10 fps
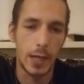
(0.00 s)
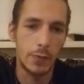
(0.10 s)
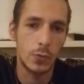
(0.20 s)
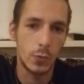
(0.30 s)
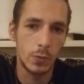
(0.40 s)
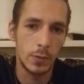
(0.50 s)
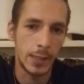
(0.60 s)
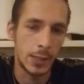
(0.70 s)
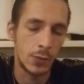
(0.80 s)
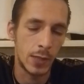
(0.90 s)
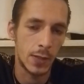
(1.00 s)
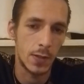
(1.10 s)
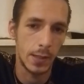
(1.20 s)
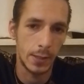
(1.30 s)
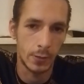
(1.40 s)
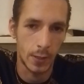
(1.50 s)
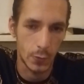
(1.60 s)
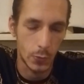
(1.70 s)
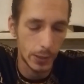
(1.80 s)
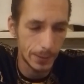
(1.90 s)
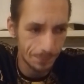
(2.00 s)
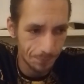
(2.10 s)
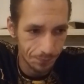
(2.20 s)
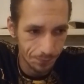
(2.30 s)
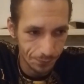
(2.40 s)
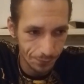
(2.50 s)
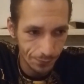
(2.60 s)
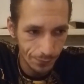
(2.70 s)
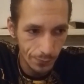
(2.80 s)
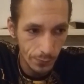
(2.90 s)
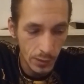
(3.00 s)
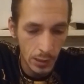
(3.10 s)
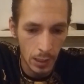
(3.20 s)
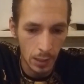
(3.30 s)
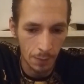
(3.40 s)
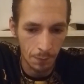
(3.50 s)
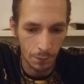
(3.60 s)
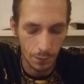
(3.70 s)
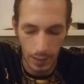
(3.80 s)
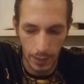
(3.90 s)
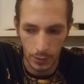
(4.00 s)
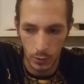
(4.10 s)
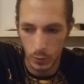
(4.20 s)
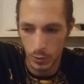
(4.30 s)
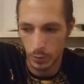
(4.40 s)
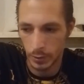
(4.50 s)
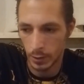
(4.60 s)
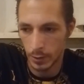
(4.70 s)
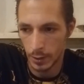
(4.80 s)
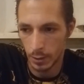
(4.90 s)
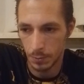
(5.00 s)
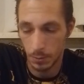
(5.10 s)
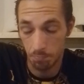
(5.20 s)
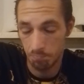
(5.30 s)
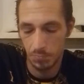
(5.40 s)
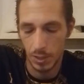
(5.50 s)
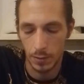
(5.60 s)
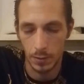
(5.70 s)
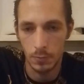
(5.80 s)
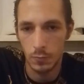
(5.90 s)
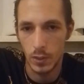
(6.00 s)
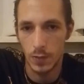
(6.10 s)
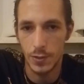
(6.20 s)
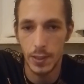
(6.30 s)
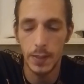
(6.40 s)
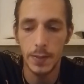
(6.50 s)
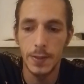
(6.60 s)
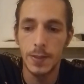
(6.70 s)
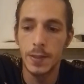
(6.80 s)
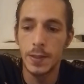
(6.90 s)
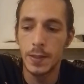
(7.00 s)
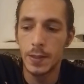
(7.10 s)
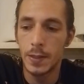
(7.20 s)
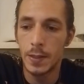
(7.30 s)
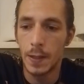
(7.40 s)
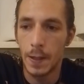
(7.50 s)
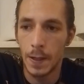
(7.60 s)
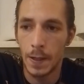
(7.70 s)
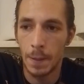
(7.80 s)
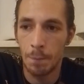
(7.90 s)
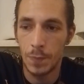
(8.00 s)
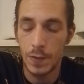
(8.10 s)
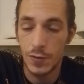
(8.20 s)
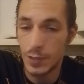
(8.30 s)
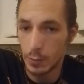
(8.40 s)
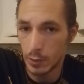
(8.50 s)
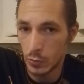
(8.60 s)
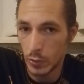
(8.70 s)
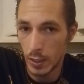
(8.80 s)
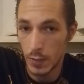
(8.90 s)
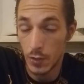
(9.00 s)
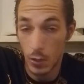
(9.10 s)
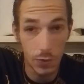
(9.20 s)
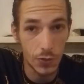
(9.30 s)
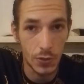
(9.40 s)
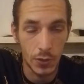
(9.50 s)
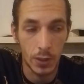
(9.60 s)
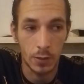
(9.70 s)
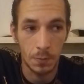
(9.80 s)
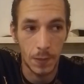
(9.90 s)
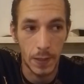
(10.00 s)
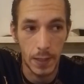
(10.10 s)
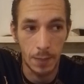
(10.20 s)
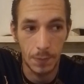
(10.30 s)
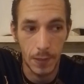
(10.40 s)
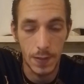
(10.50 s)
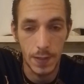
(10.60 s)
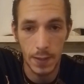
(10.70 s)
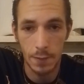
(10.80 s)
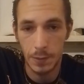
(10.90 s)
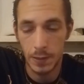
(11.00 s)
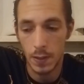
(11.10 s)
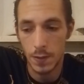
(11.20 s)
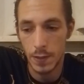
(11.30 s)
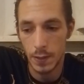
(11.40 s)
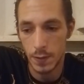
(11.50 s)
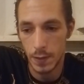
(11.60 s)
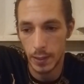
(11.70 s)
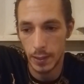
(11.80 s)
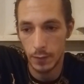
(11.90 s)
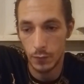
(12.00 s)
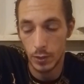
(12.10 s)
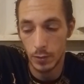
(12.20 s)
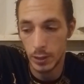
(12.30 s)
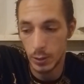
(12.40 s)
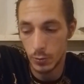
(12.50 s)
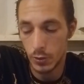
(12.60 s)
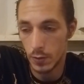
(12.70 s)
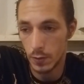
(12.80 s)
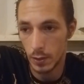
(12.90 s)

I have to dig into that later on as well. I don't know what's going on there, but I don't know. We'll see. The steering wheel is also not in place yet because there is a very huge